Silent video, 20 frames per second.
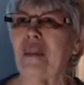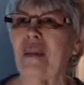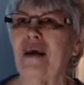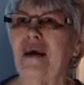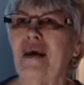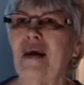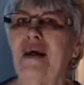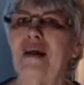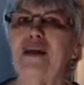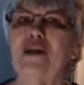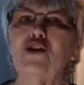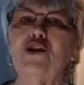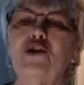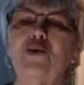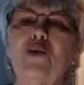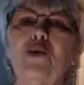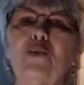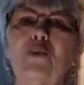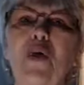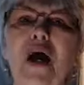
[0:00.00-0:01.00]
And as you
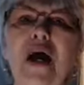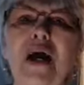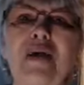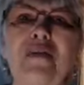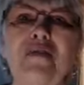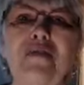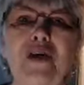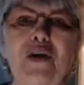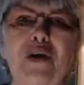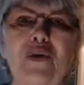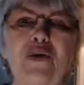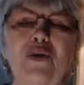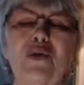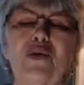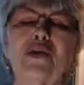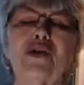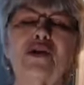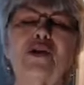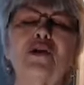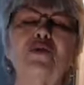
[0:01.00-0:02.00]
arrive there, you'll
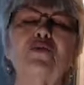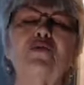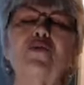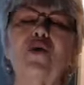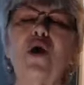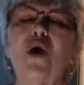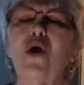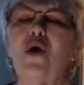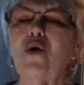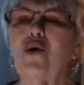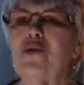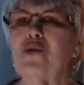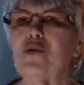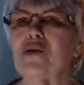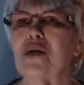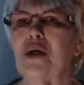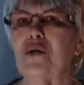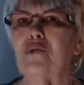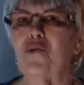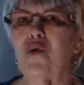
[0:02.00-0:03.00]
see rows
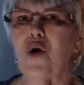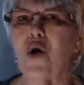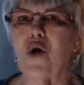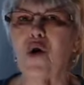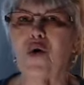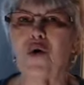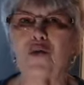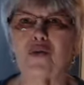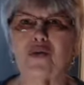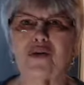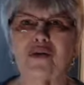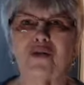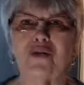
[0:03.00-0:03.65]
and rows of